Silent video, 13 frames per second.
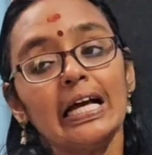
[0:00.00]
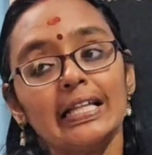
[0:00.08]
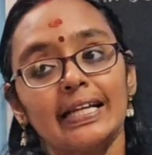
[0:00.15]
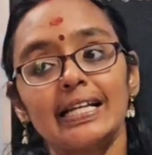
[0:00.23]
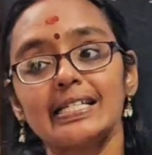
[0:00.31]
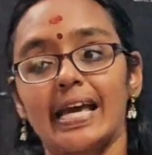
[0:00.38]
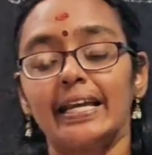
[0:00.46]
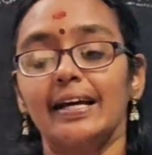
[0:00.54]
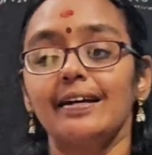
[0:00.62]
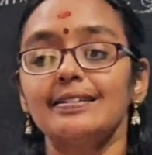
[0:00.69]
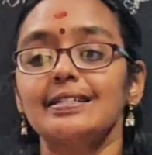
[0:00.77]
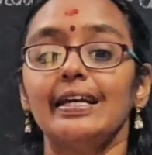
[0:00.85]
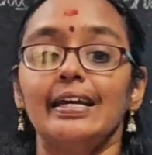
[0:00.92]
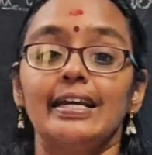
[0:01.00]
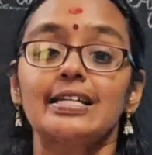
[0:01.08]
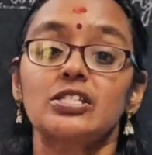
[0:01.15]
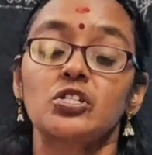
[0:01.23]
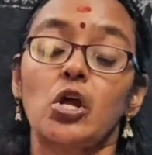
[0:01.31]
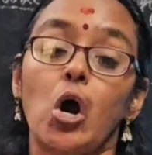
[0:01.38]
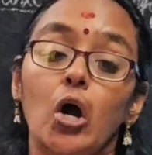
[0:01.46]
That is, energy is
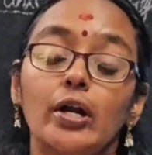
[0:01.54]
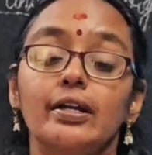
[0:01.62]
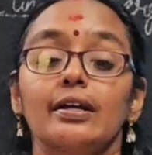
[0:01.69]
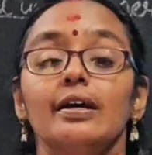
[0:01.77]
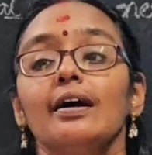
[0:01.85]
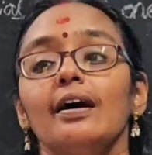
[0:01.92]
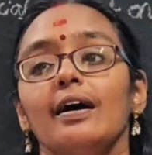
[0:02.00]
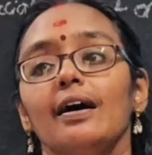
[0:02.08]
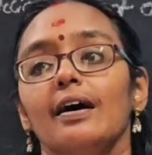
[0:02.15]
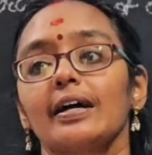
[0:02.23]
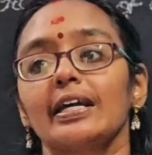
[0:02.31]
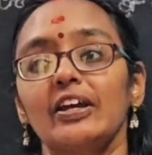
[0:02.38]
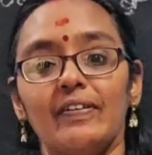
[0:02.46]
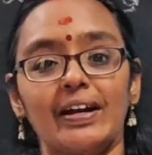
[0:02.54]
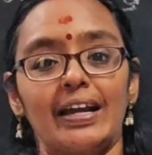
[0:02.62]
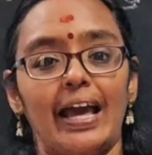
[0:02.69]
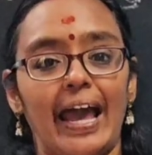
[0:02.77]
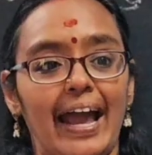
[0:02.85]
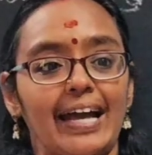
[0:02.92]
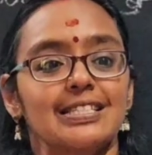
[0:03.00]
not given
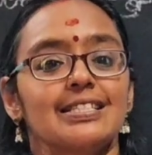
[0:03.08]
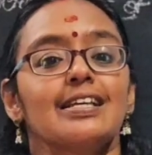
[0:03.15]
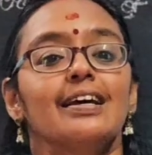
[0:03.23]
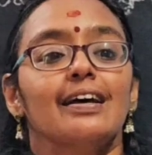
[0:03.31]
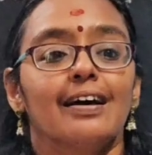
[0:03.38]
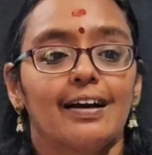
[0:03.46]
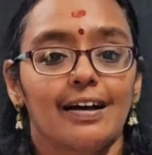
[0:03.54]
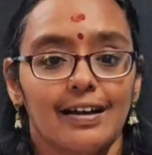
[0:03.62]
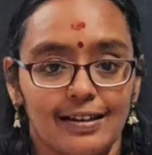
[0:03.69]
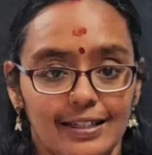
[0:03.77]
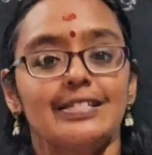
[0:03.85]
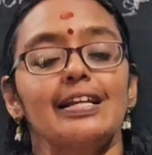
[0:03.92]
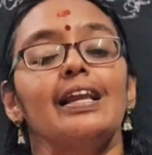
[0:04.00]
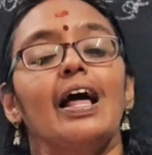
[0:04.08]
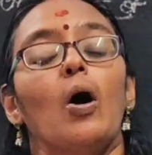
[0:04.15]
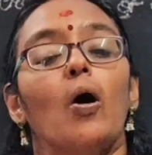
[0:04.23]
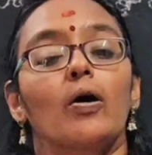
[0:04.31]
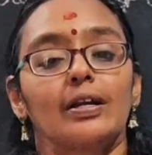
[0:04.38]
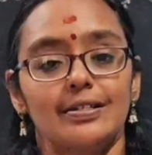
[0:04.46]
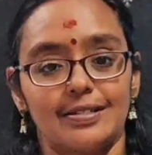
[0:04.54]
as little
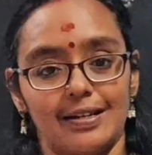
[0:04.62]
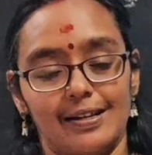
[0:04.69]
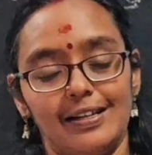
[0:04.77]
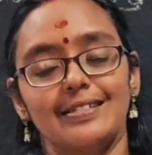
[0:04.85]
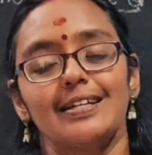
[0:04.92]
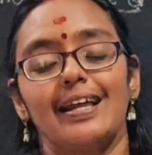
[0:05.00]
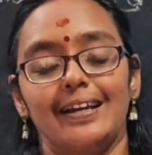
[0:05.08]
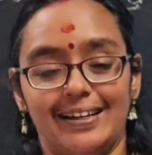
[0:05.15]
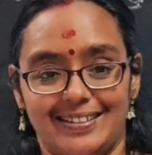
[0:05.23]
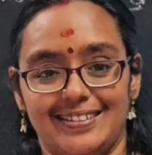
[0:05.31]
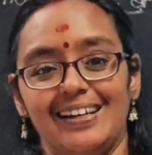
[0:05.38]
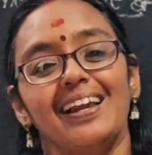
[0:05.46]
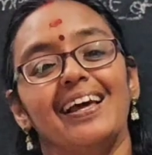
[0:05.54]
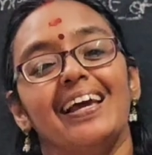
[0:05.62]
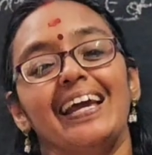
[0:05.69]
or little and little.